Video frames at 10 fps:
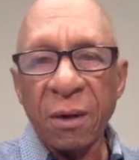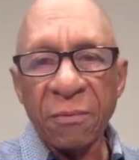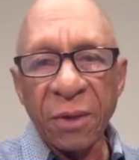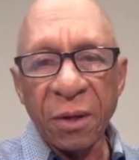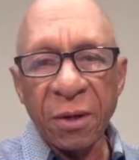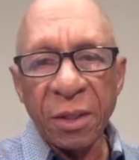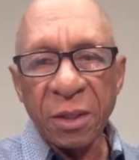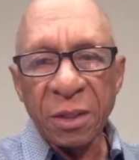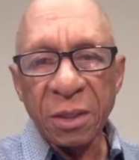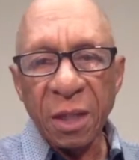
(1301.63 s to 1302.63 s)
there
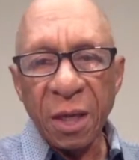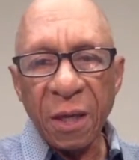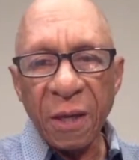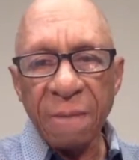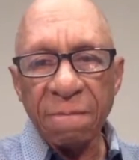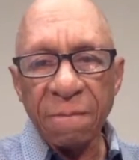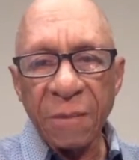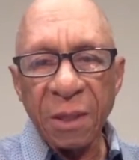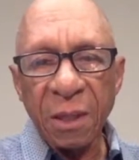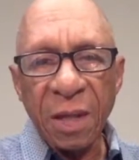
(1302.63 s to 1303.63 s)
is
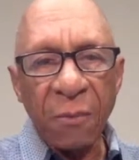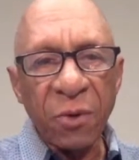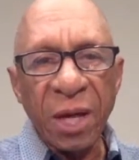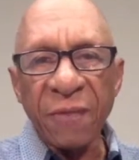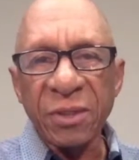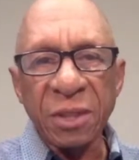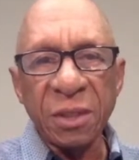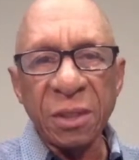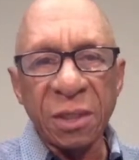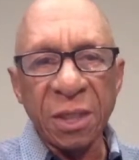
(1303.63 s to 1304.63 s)
we haven't
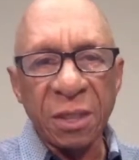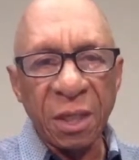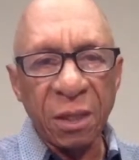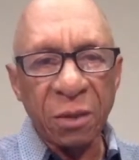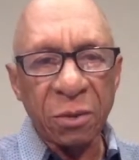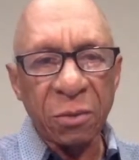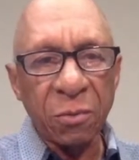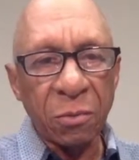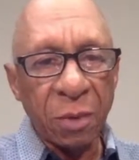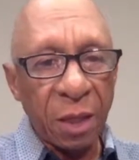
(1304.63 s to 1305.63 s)
seen the details,
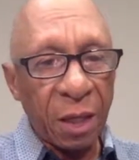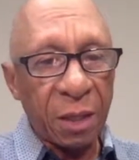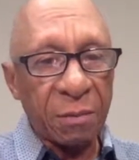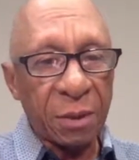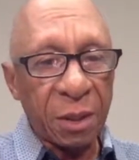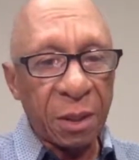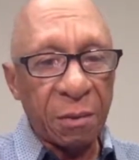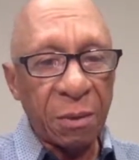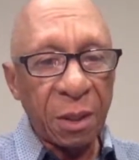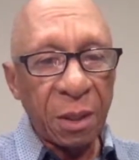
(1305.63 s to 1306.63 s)
but at
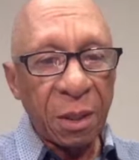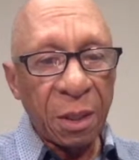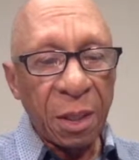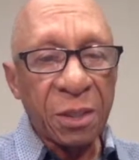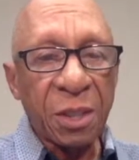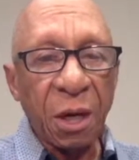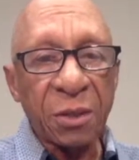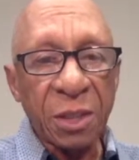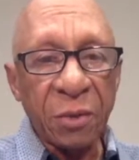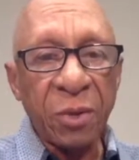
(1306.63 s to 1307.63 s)
the
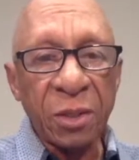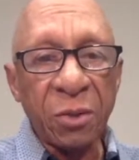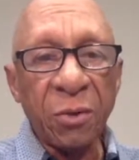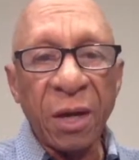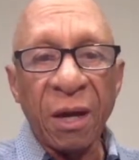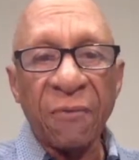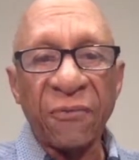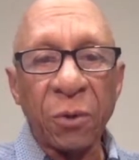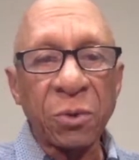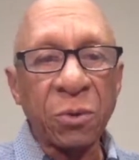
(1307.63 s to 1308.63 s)
NCRC, we do have
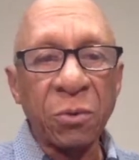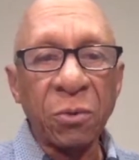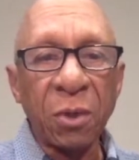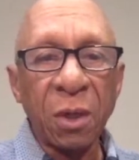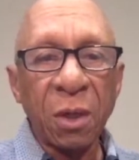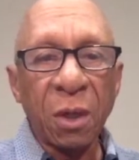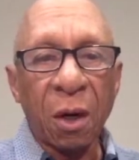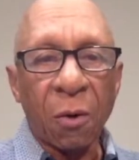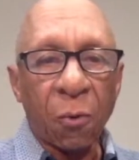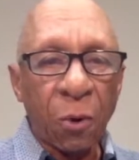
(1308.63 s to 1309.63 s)
folks who
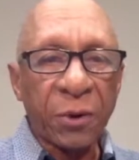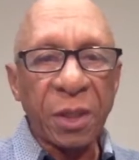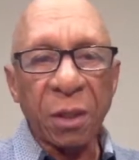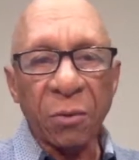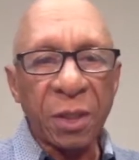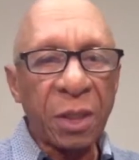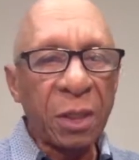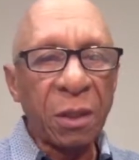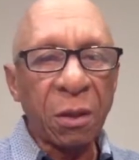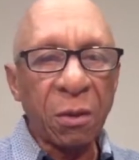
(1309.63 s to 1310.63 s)
are working on the
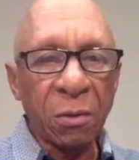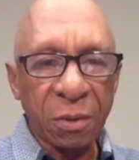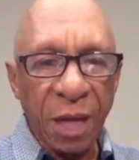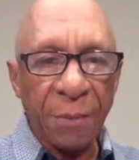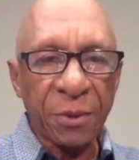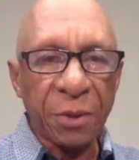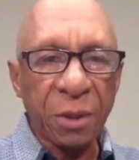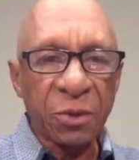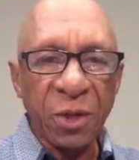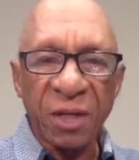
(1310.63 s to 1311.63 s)
Hill, Capitol
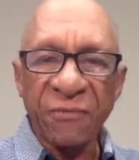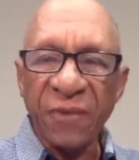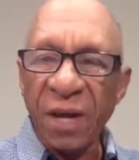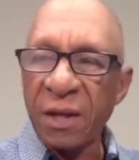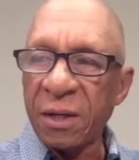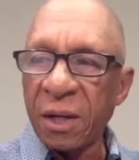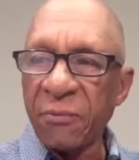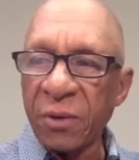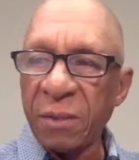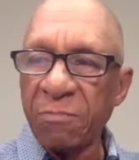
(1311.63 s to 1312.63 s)
Hill, trying to find
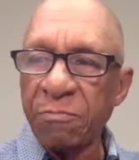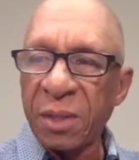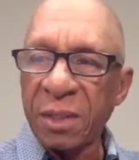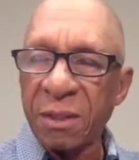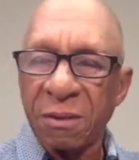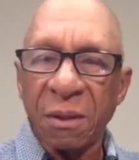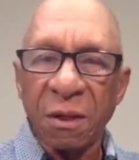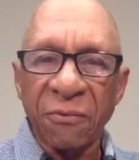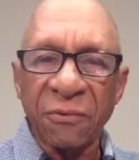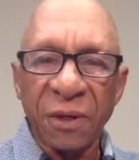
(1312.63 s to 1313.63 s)
every bit
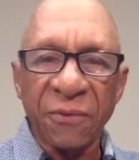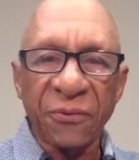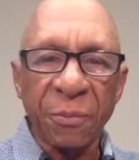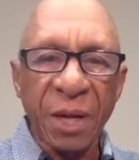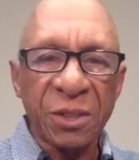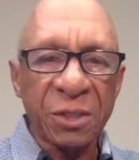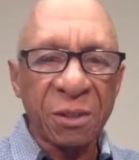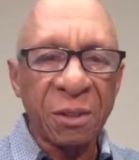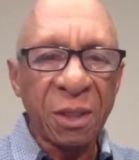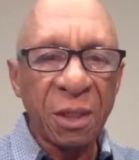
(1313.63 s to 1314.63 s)
of information